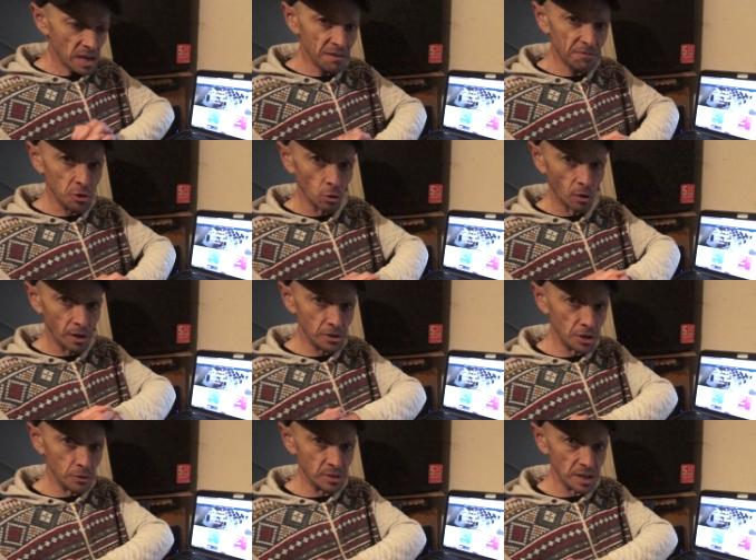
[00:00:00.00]
if you're a
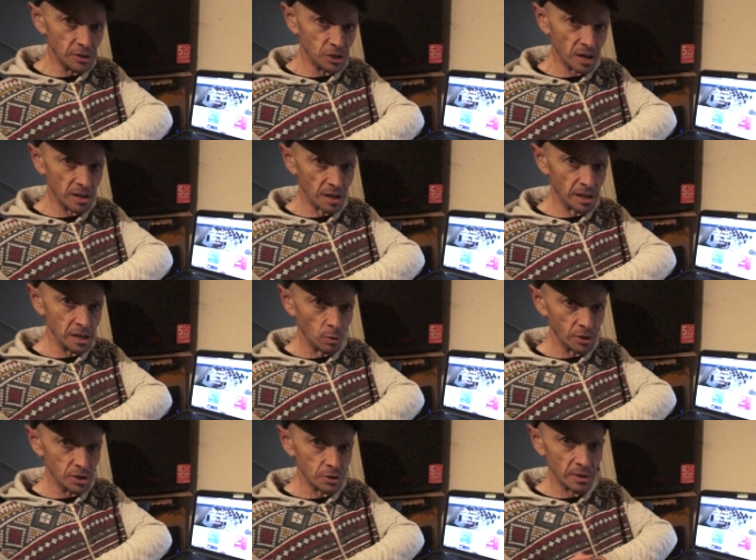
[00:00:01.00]
new DJ and you
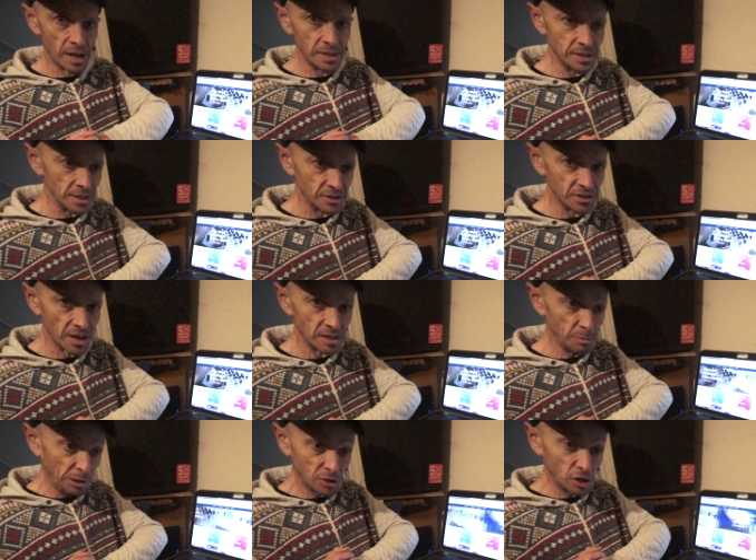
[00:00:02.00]
want to do an 80s
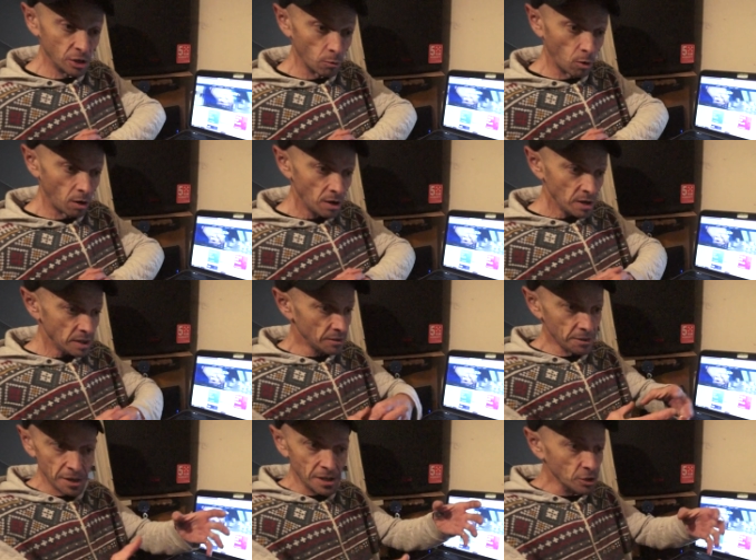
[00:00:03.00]
set because you know what?
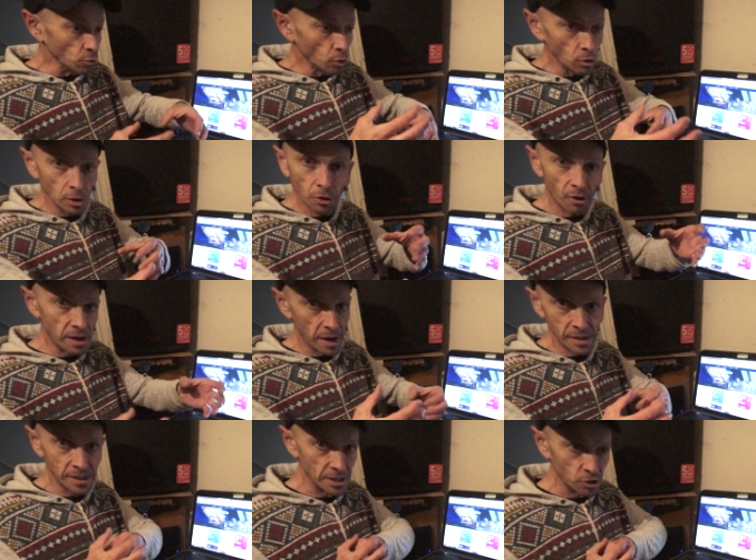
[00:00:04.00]
These are all the great
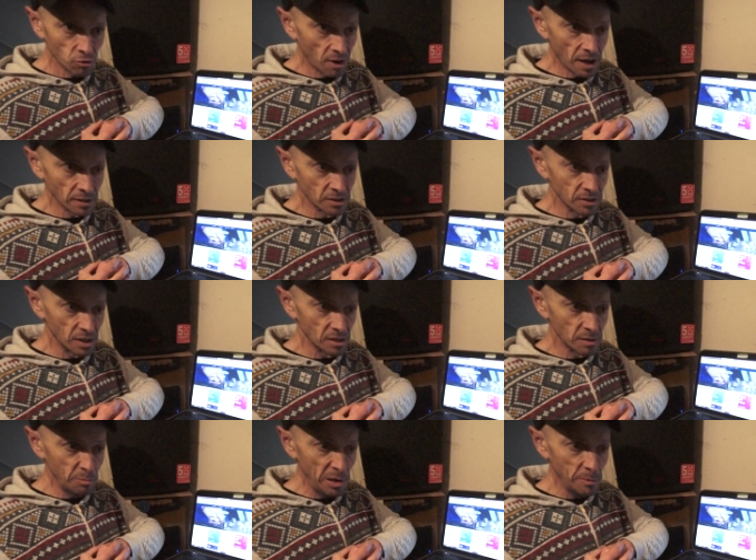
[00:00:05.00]
80s tracks
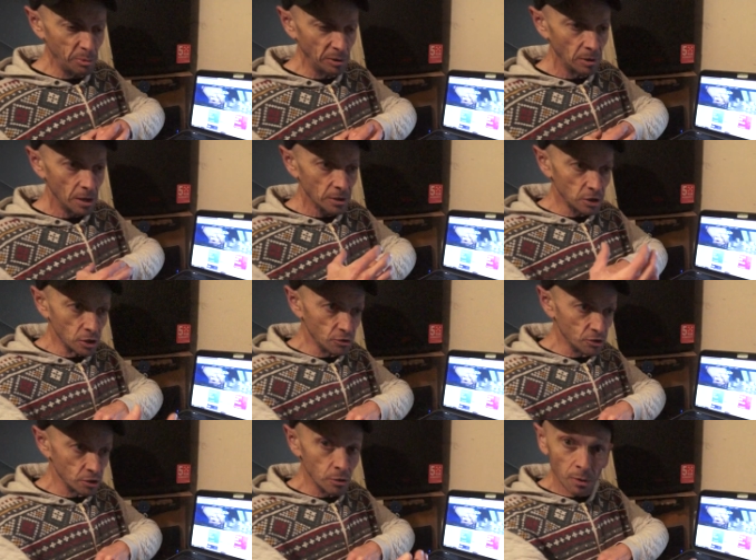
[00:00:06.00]
that people
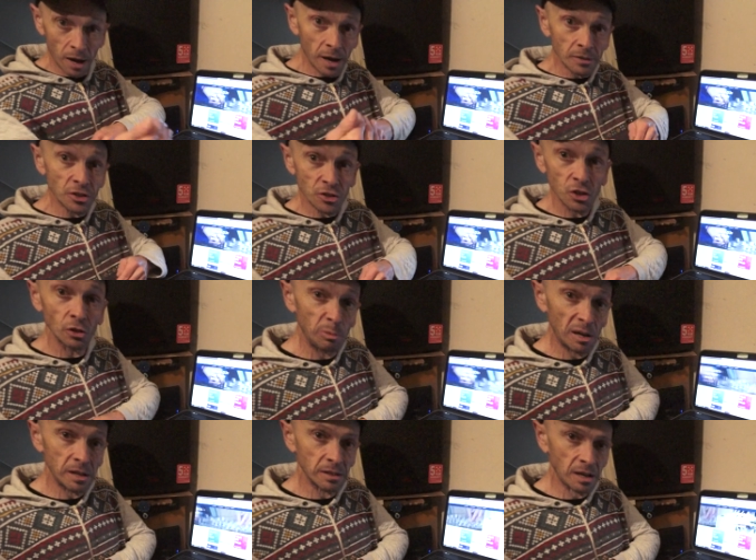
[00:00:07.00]
used to and still
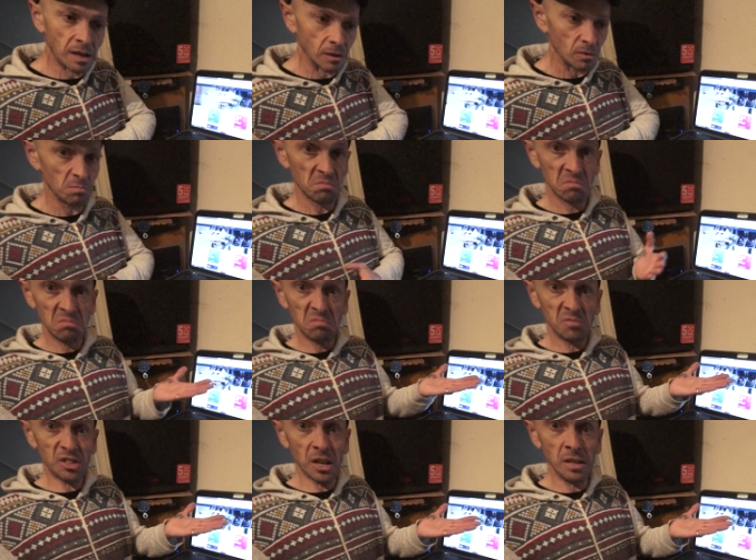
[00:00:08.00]
play now.
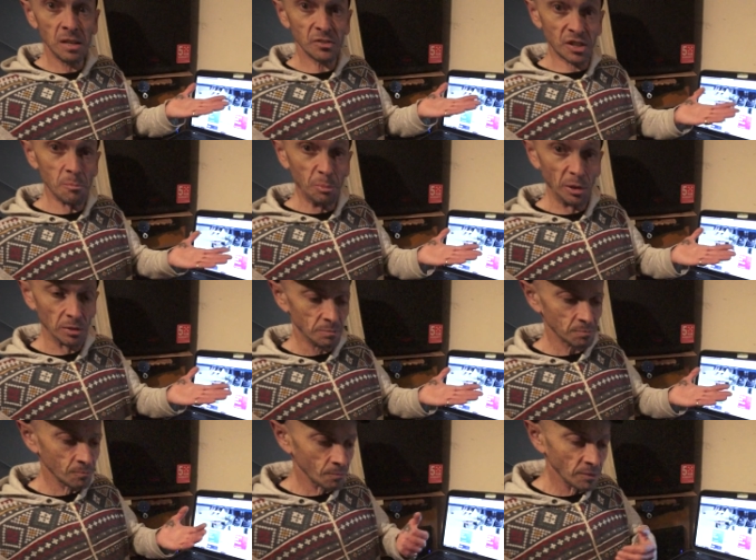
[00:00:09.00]
See, simple.
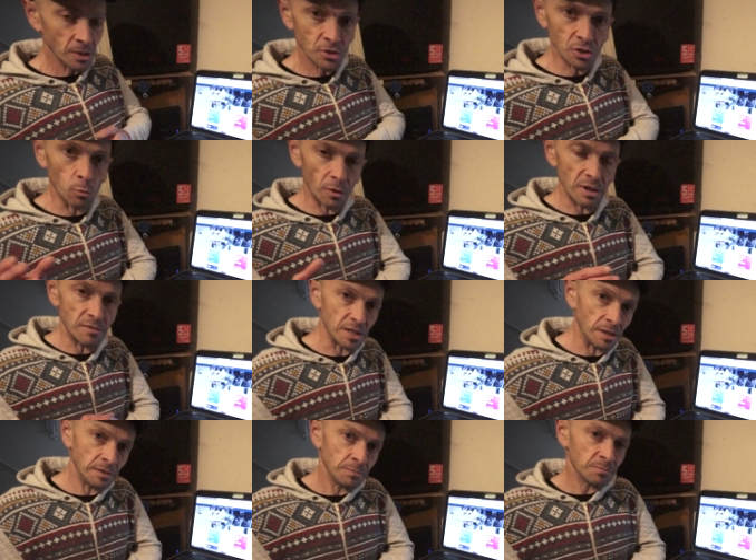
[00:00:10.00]
So what they've
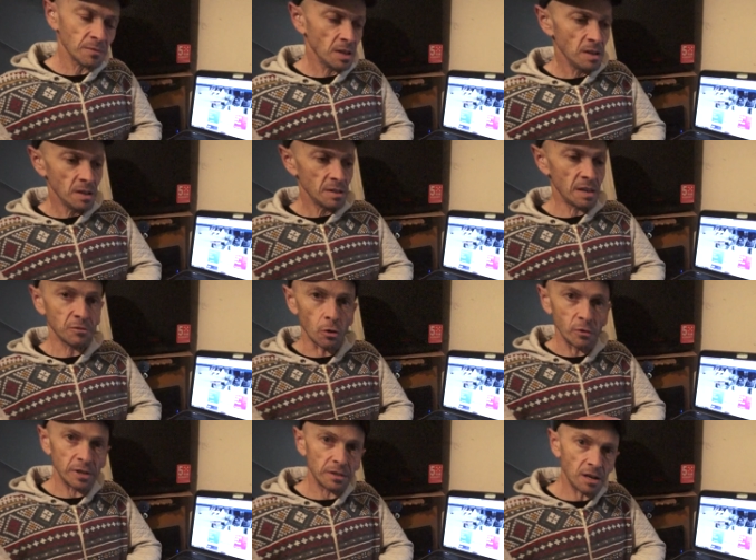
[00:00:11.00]
done, they've
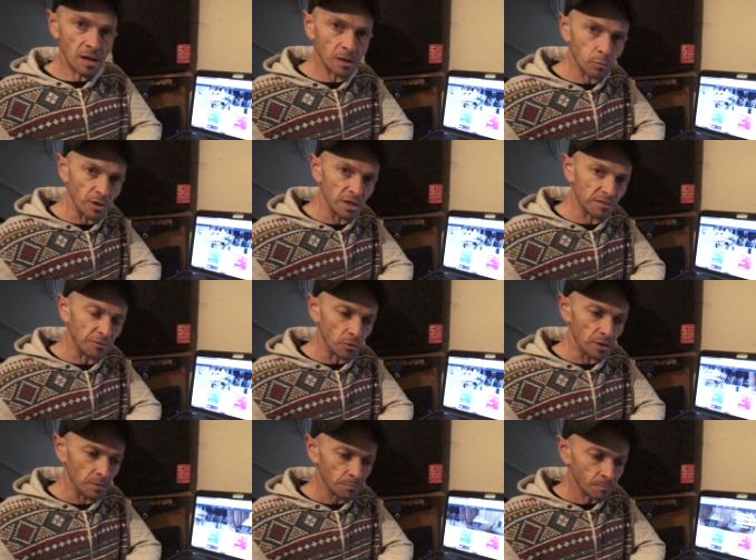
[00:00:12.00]
got rid of the hard work
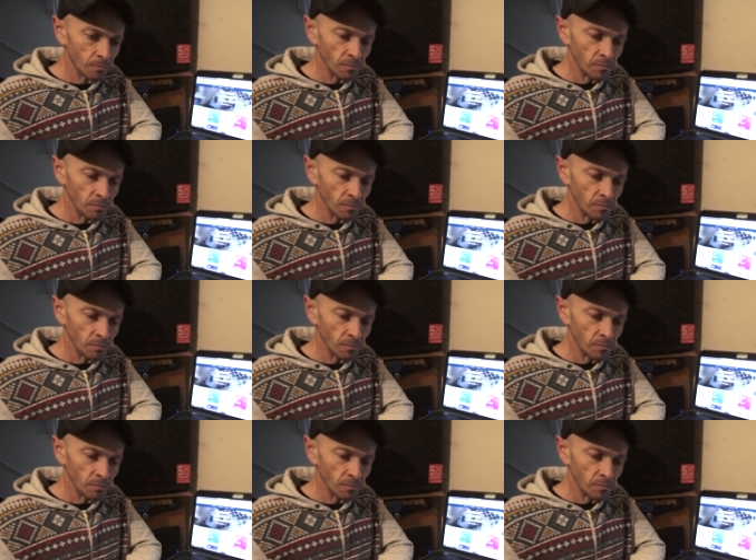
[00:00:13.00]
for you.